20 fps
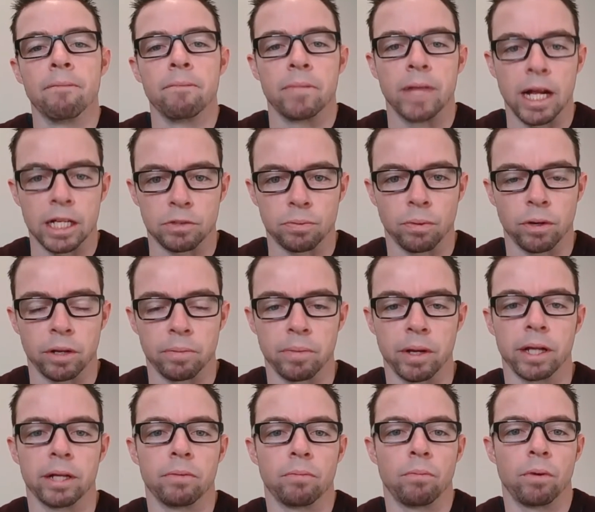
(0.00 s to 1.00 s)
That's what I
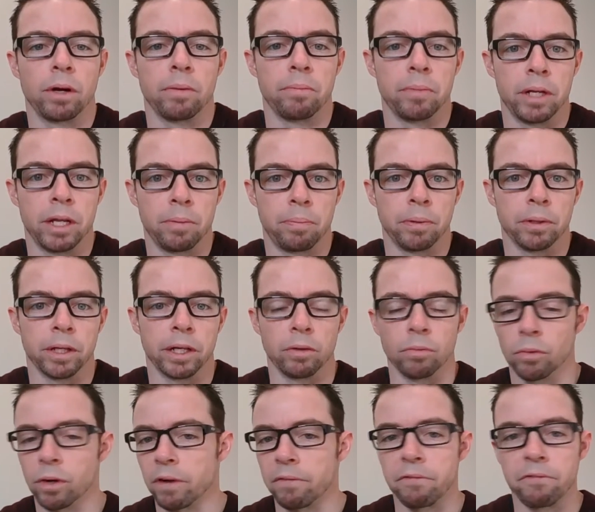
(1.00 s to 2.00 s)
meant by manipulate.
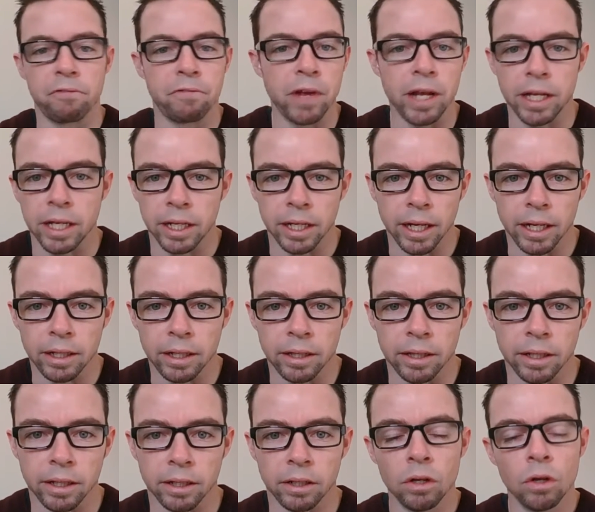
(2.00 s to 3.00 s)
We're not faking
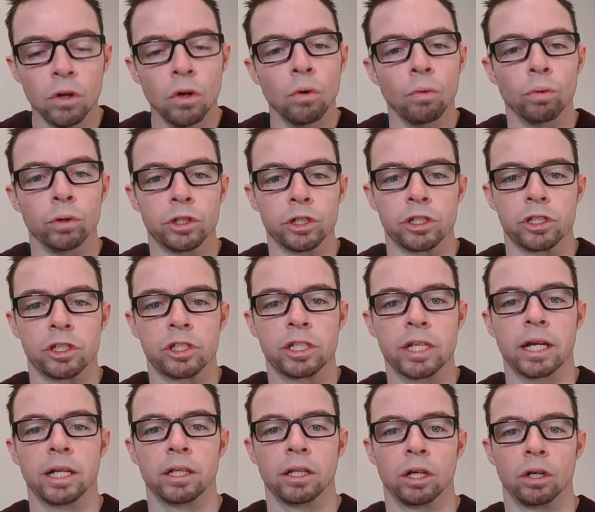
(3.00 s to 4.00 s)
anything. We're just
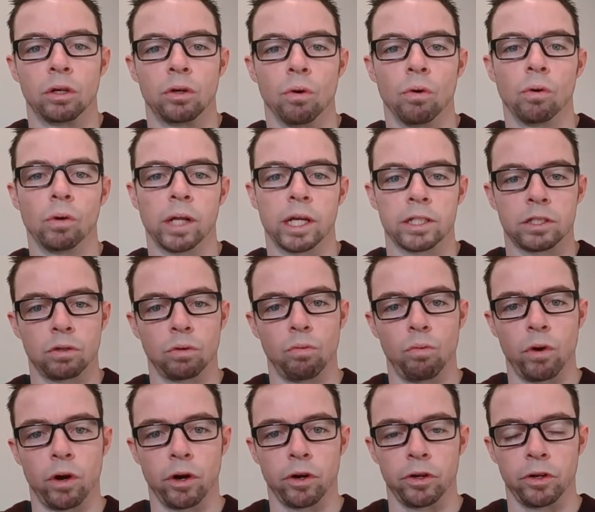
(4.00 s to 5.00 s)
setting the goal as to
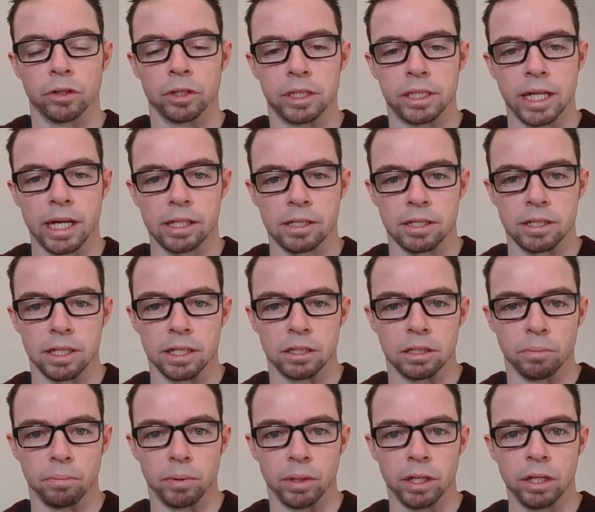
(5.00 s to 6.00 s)
where your debts need to
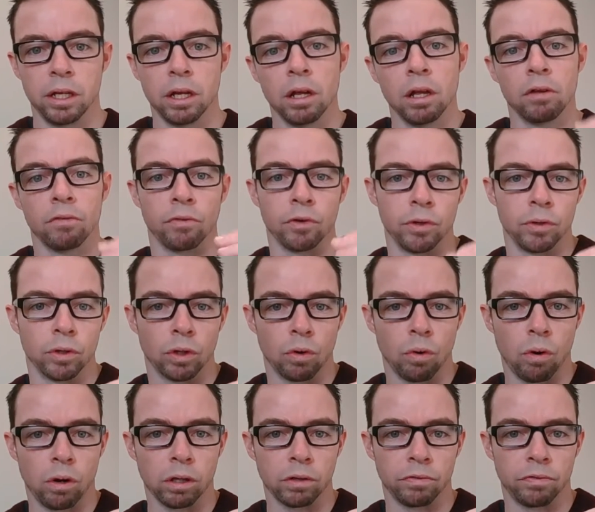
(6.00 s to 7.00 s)
be for you to
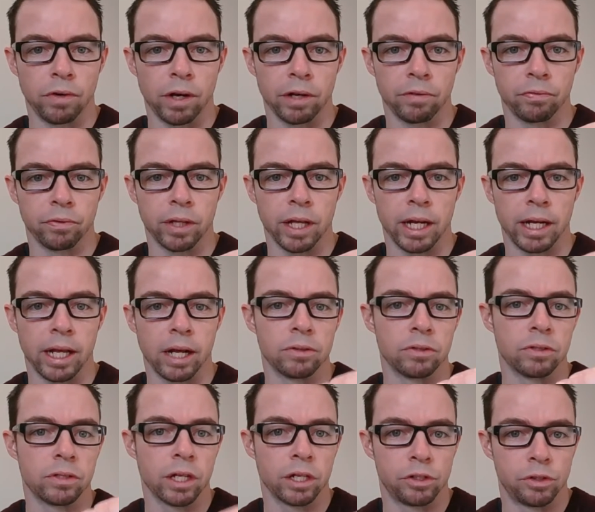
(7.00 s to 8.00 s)
qualify for that
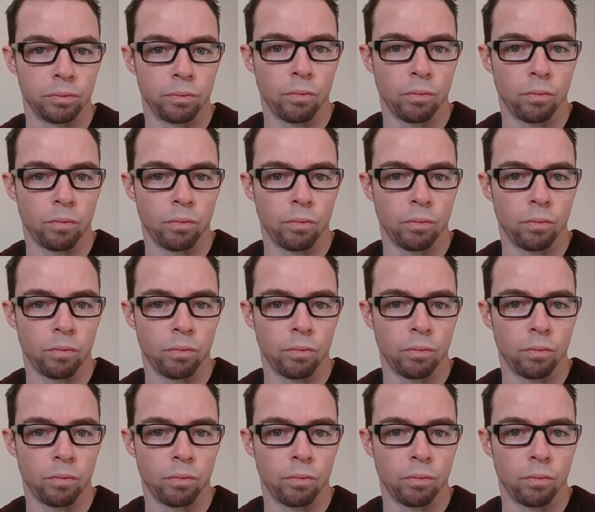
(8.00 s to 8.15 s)
house that you